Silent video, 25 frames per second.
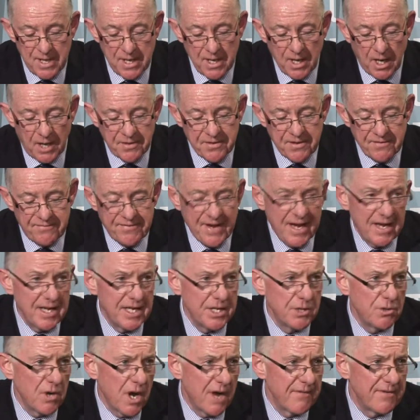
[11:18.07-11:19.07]
on the
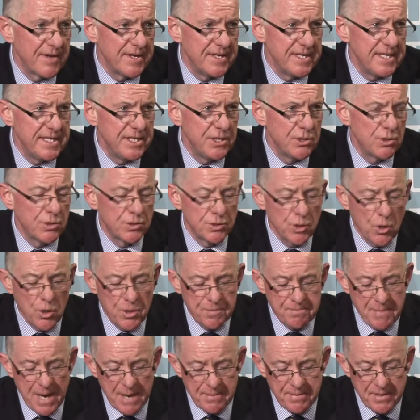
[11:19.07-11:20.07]
value of an EU
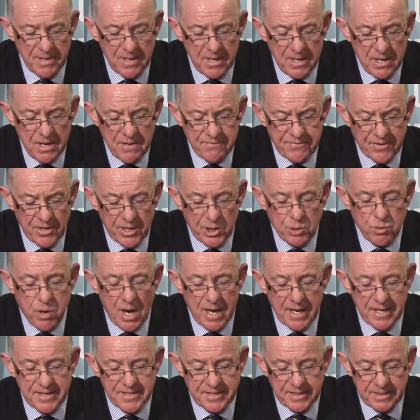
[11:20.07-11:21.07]
roadmap for
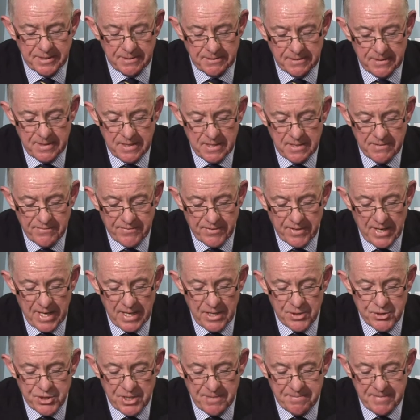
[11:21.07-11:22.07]
equality for
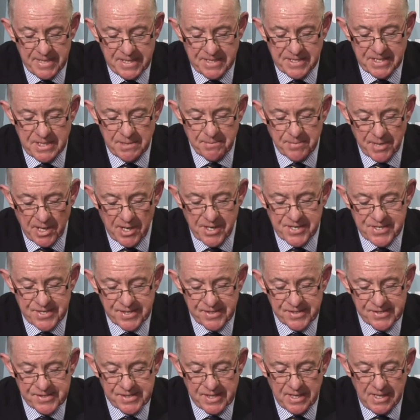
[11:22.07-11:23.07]
LGBT
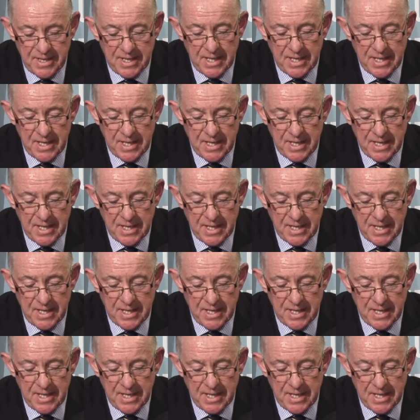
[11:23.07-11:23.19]
persons.